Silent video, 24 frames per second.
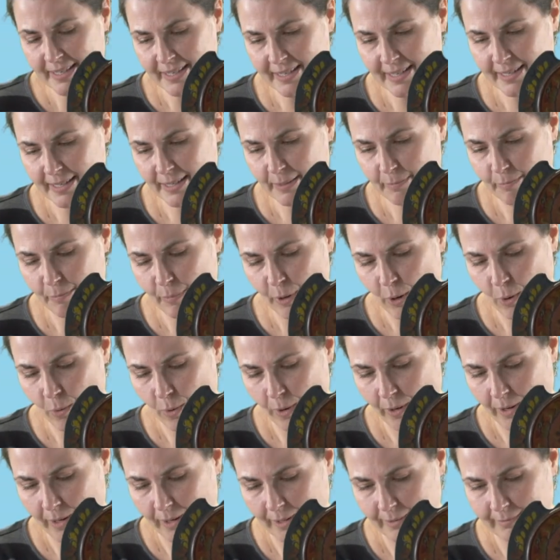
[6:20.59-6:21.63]
this
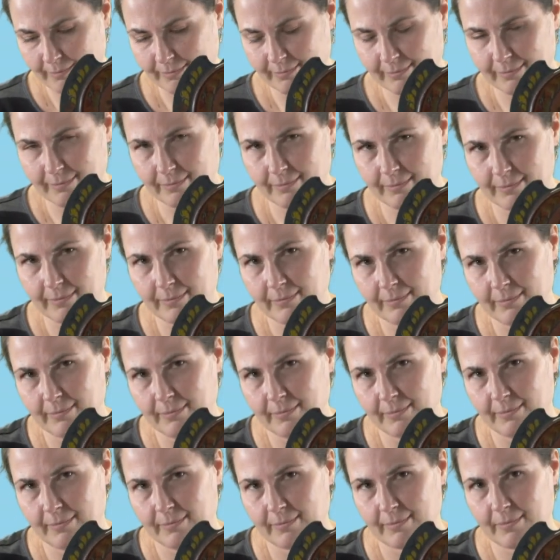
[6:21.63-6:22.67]
bowl?
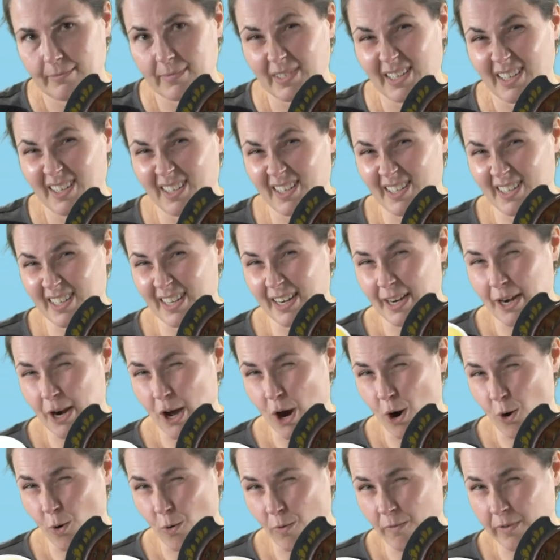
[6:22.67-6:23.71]
Is it an
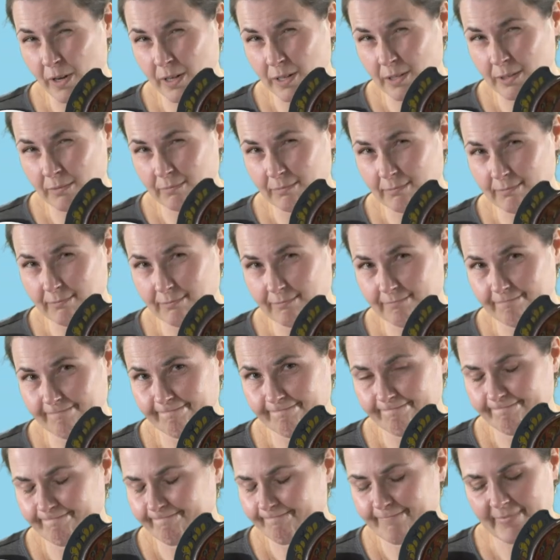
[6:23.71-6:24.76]
oval?
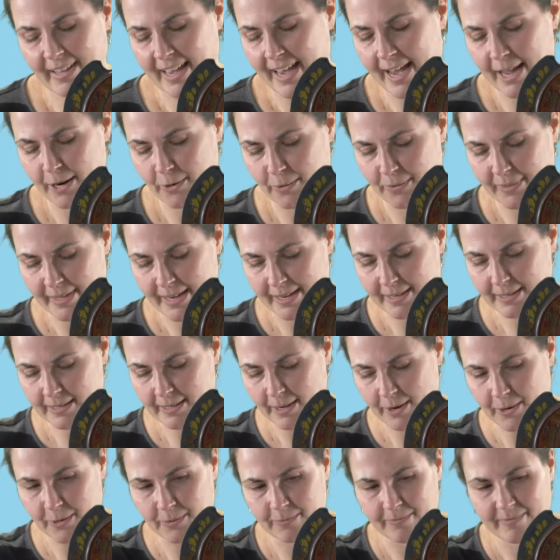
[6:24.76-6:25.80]
I don't think
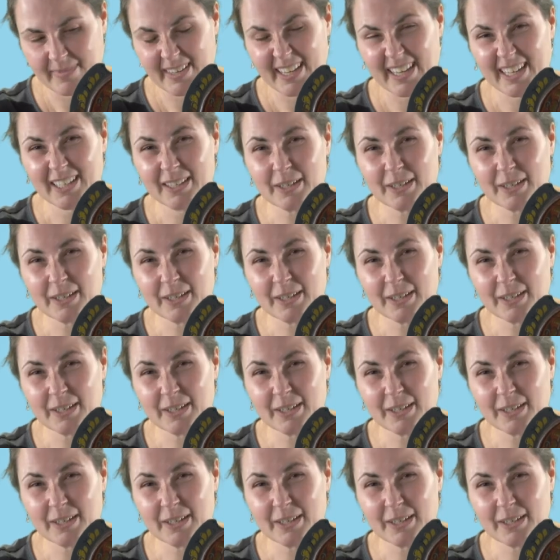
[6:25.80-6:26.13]
so. It